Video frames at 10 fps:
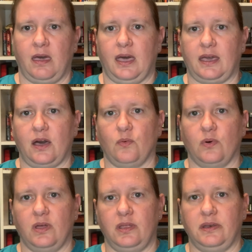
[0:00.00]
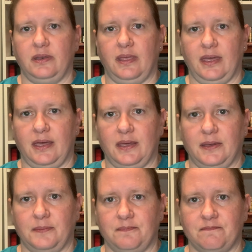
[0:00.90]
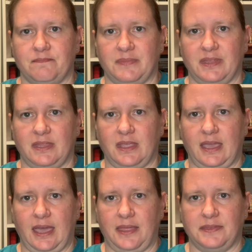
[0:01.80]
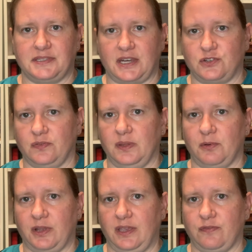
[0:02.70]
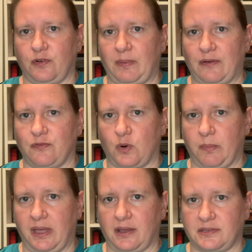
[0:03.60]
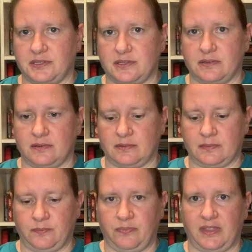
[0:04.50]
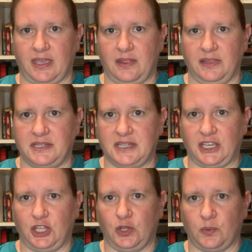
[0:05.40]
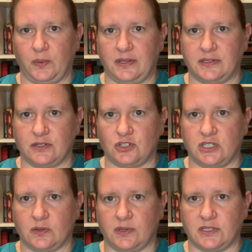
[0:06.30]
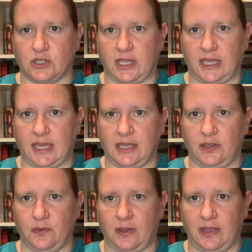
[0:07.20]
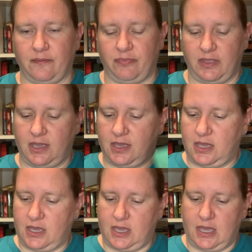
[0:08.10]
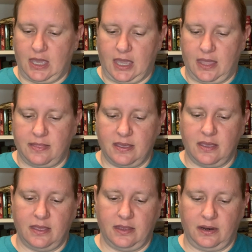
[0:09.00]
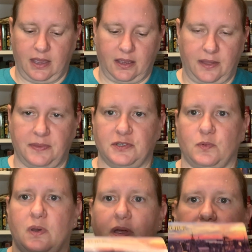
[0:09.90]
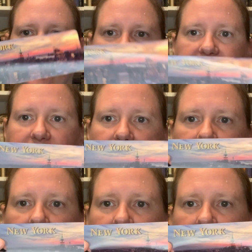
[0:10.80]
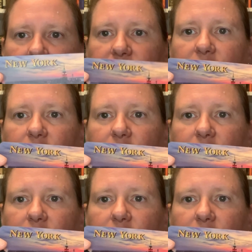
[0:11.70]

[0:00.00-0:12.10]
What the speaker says: I got one at the Statue of Liberty for about $4. A lenticular one, so she's always looking at you, right? And then I got this one of the Skyline, also